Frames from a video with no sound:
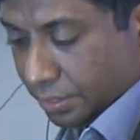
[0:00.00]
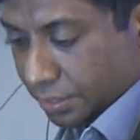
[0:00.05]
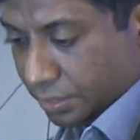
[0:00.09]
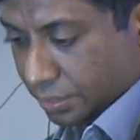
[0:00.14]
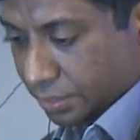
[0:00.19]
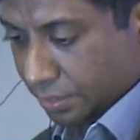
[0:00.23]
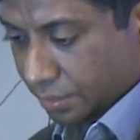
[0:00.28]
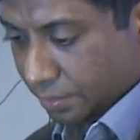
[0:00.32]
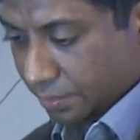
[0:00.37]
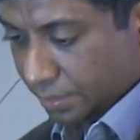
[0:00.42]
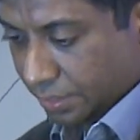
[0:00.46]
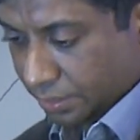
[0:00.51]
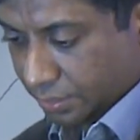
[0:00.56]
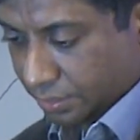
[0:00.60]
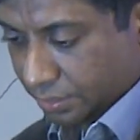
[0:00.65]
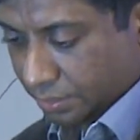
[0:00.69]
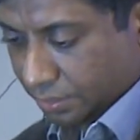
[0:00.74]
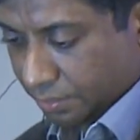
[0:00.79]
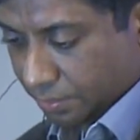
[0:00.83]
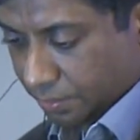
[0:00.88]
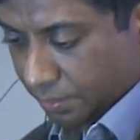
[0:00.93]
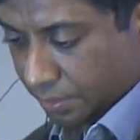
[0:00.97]
So
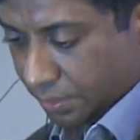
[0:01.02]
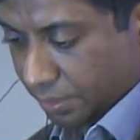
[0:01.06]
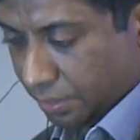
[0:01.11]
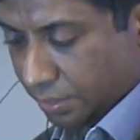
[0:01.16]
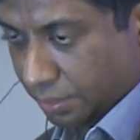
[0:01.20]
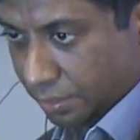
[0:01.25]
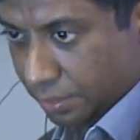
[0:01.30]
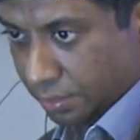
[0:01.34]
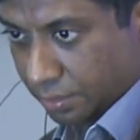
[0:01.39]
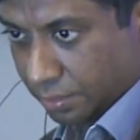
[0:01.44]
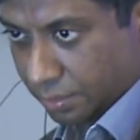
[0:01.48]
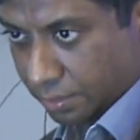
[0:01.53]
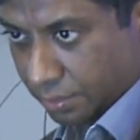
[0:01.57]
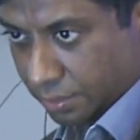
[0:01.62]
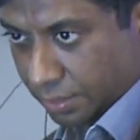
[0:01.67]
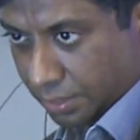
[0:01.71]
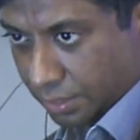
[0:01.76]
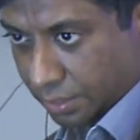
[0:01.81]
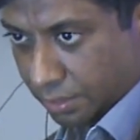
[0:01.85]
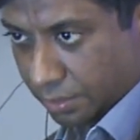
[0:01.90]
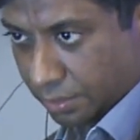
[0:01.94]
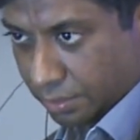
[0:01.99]
let's go here,
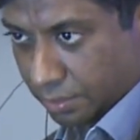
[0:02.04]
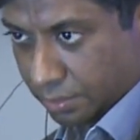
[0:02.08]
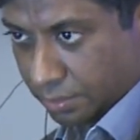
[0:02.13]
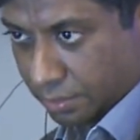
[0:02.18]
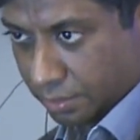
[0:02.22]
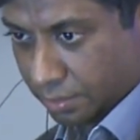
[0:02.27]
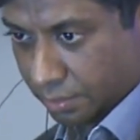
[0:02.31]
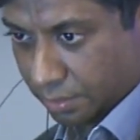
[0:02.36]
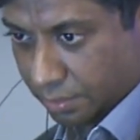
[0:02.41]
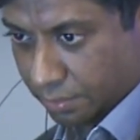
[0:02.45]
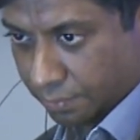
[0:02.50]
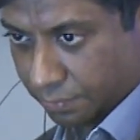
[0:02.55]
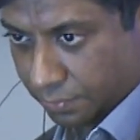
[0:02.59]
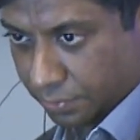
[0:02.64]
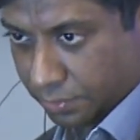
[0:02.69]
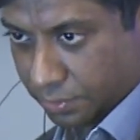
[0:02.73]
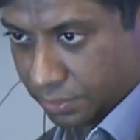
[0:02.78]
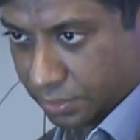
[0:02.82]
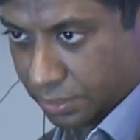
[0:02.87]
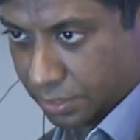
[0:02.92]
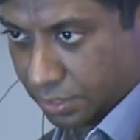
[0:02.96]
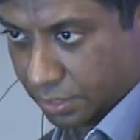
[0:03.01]
and if
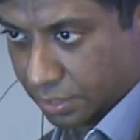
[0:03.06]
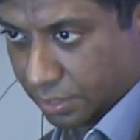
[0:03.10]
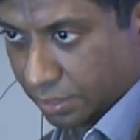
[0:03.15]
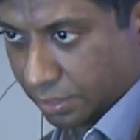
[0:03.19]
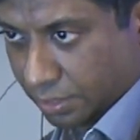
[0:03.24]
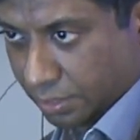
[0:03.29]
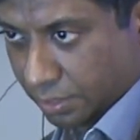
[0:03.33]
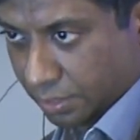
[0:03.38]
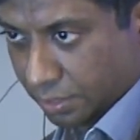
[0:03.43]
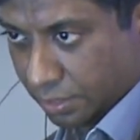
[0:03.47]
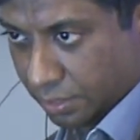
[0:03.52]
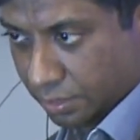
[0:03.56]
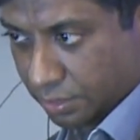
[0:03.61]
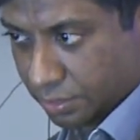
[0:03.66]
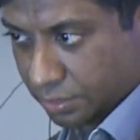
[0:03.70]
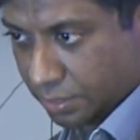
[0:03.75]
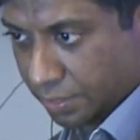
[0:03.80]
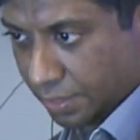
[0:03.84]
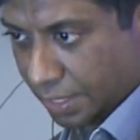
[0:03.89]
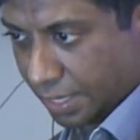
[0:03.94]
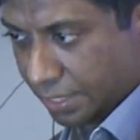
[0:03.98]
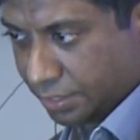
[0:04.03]
you say,
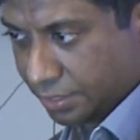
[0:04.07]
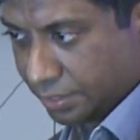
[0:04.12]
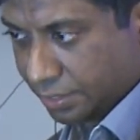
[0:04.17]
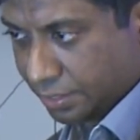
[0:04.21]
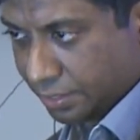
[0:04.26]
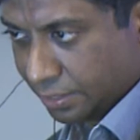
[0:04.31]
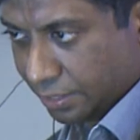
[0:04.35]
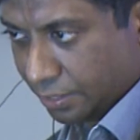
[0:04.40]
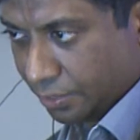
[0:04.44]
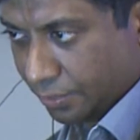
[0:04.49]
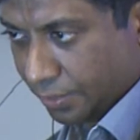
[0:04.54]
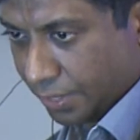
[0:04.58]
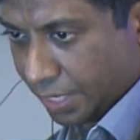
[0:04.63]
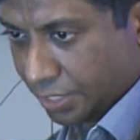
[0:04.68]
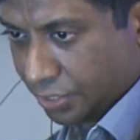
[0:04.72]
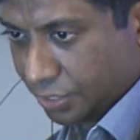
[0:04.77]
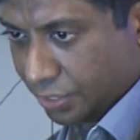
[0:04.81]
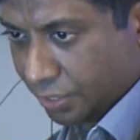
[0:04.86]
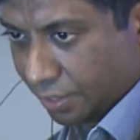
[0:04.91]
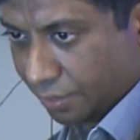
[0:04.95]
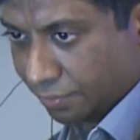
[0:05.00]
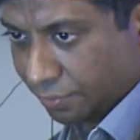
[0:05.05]
so that's the
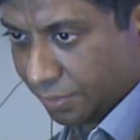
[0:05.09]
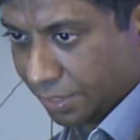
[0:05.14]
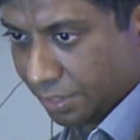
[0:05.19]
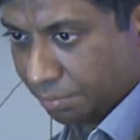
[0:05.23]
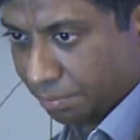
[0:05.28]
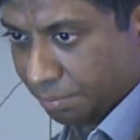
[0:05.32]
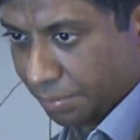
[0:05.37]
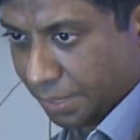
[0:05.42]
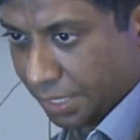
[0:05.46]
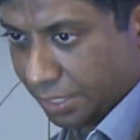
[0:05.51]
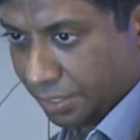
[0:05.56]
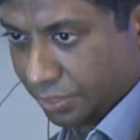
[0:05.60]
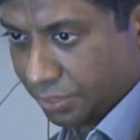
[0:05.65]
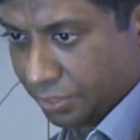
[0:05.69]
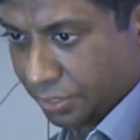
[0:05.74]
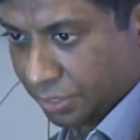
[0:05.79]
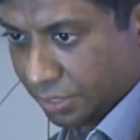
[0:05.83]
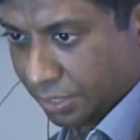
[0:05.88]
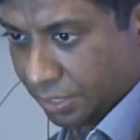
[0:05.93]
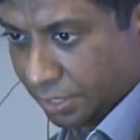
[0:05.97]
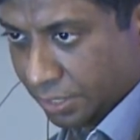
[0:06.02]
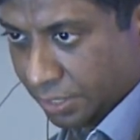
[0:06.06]
location of that
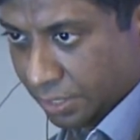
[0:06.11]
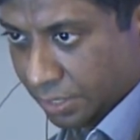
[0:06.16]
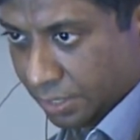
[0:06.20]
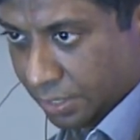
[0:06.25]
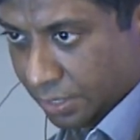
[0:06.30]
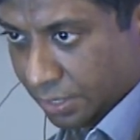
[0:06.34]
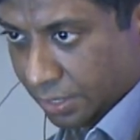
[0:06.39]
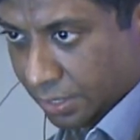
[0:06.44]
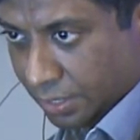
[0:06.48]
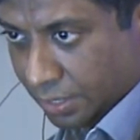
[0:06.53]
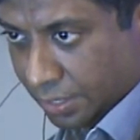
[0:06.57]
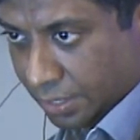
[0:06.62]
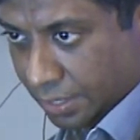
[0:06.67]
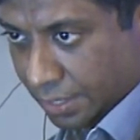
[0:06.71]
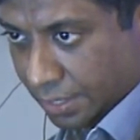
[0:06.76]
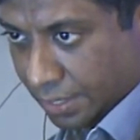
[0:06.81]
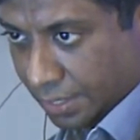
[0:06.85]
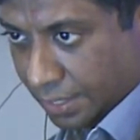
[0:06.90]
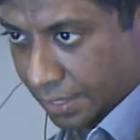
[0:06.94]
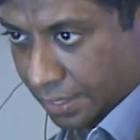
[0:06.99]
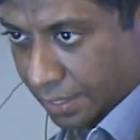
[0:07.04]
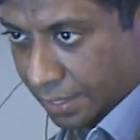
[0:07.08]
page.
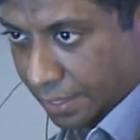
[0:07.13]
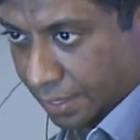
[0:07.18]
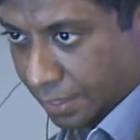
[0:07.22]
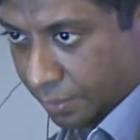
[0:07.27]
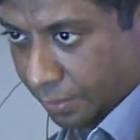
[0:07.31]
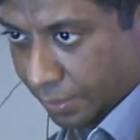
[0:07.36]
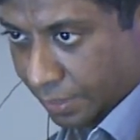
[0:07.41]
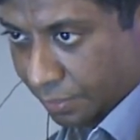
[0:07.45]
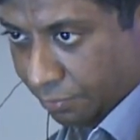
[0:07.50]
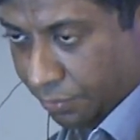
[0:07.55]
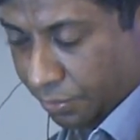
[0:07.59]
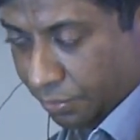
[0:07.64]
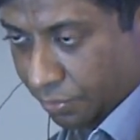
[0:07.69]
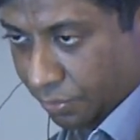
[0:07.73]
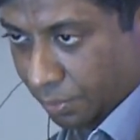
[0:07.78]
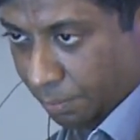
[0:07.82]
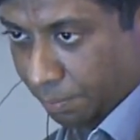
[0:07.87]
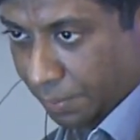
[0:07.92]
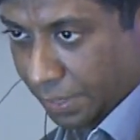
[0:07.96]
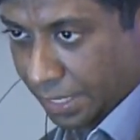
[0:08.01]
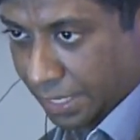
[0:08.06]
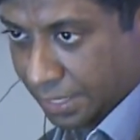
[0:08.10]
Now, if you
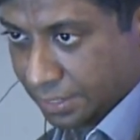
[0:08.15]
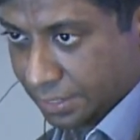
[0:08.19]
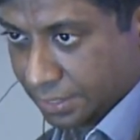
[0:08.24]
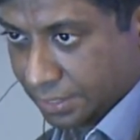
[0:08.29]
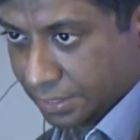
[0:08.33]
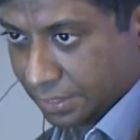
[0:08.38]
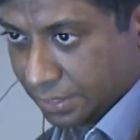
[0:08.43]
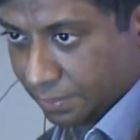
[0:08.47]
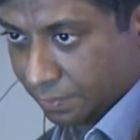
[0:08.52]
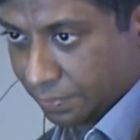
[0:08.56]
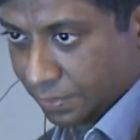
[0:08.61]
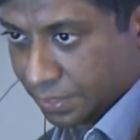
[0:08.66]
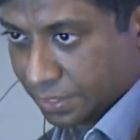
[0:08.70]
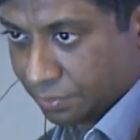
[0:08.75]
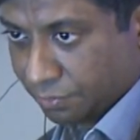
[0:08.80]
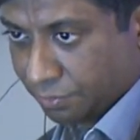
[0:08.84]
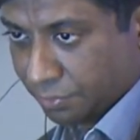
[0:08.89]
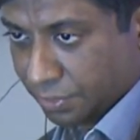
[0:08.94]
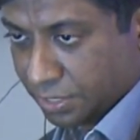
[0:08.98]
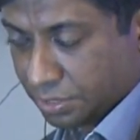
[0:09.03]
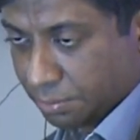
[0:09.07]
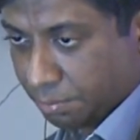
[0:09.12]
replace this
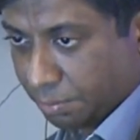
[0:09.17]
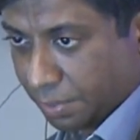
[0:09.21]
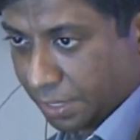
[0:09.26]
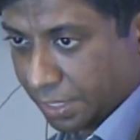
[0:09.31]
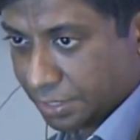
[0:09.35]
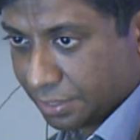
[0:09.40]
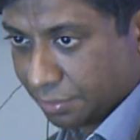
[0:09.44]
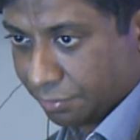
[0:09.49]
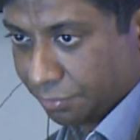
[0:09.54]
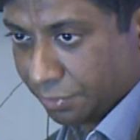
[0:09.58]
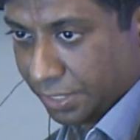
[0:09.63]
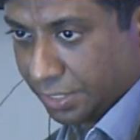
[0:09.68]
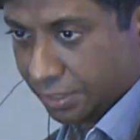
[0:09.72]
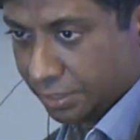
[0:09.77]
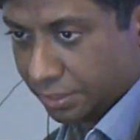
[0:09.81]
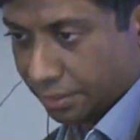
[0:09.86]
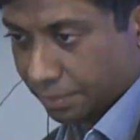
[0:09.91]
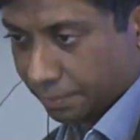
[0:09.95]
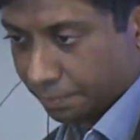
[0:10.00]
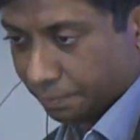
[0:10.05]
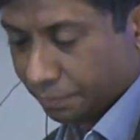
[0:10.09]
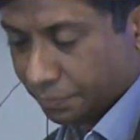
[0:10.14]
first part of
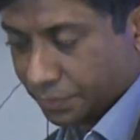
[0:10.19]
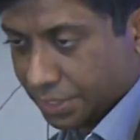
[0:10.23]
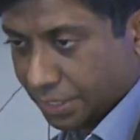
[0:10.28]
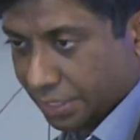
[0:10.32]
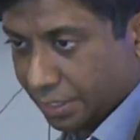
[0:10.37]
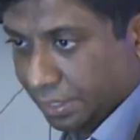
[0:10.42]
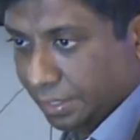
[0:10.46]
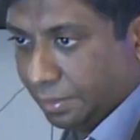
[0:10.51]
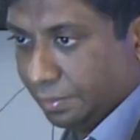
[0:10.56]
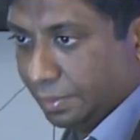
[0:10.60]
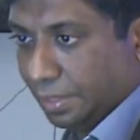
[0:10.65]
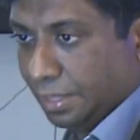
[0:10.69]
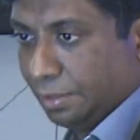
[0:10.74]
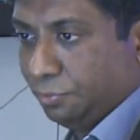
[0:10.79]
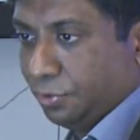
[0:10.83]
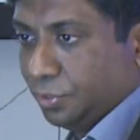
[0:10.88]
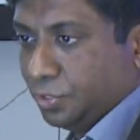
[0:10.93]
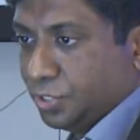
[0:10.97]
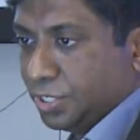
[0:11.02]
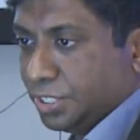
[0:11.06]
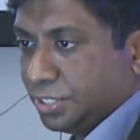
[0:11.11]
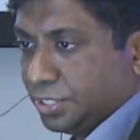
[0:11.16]
it, see, if
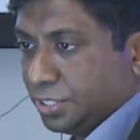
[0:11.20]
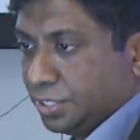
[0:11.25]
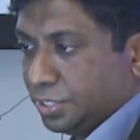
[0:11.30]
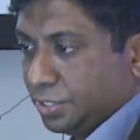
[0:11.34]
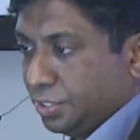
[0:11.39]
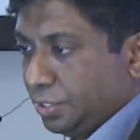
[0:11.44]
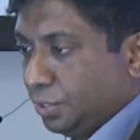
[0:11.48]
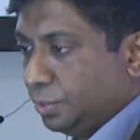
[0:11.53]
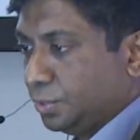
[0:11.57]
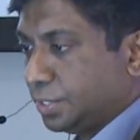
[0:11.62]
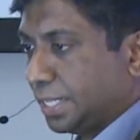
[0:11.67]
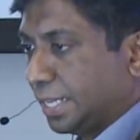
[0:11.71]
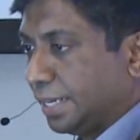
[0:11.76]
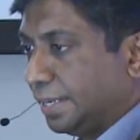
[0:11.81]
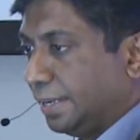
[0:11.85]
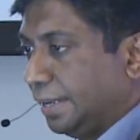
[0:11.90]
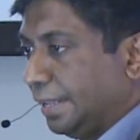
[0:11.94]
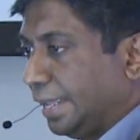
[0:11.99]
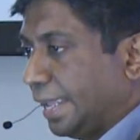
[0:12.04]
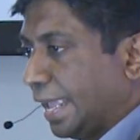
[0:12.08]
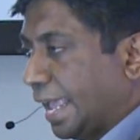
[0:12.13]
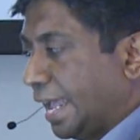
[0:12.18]
you just use that
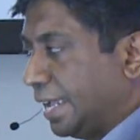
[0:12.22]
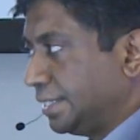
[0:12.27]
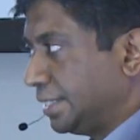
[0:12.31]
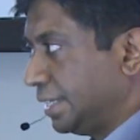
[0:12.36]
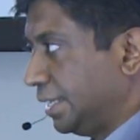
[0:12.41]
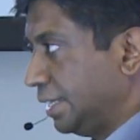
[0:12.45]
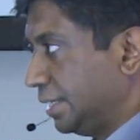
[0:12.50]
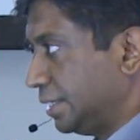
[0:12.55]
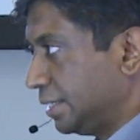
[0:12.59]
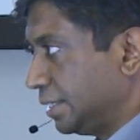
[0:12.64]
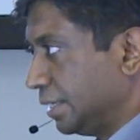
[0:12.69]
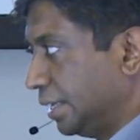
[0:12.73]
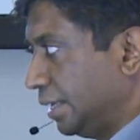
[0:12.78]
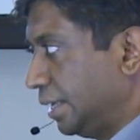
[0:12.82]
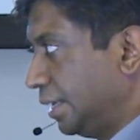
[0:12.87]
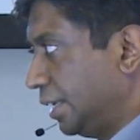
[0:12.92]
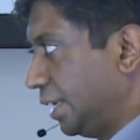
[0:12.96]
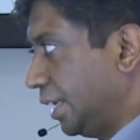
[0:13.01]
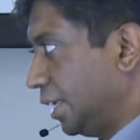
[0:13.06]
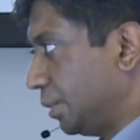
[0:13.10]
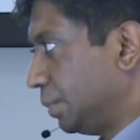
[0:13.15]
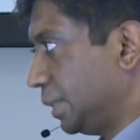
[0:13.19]
link as is,
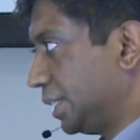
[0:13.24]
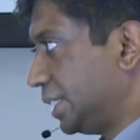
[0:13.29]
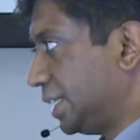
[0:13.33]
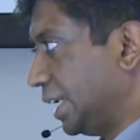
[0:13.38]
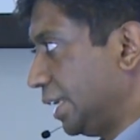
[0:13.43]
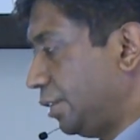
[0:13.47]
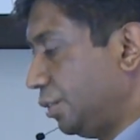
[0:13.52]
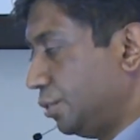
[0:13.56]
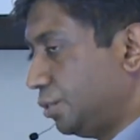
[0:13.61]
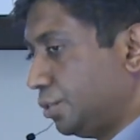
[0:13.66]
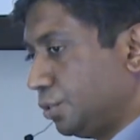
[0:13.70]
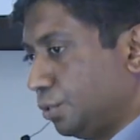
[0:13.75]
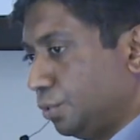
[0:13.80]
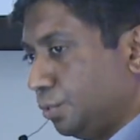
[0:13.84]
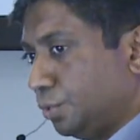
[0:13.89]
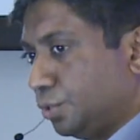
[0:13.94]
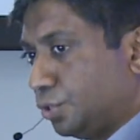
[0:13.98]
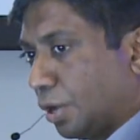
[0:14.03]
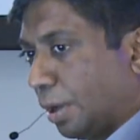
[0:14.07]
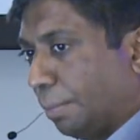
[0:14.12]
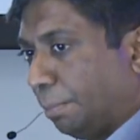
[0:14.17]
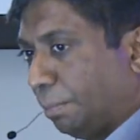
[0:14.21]
it will take you to
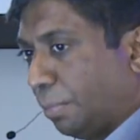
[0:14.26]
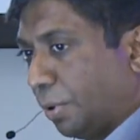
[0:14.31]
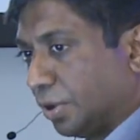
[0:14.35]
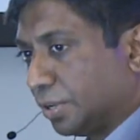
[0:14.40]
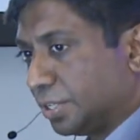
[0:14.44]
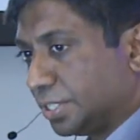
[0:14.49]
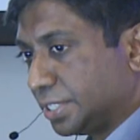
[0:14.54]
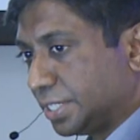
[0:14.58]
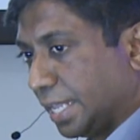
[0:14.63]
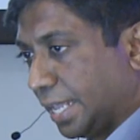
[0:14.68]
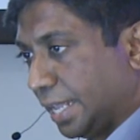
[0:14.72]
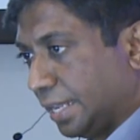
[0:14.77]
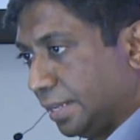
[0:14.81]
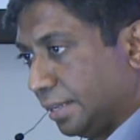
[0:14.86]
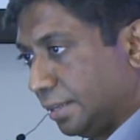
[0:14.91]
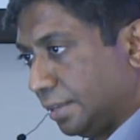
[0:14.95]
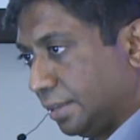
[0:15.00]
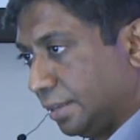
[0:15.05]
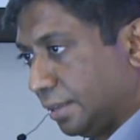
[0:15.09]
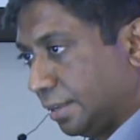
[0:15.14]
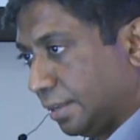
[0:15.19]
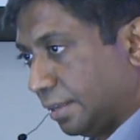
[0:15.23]
Dropbox, and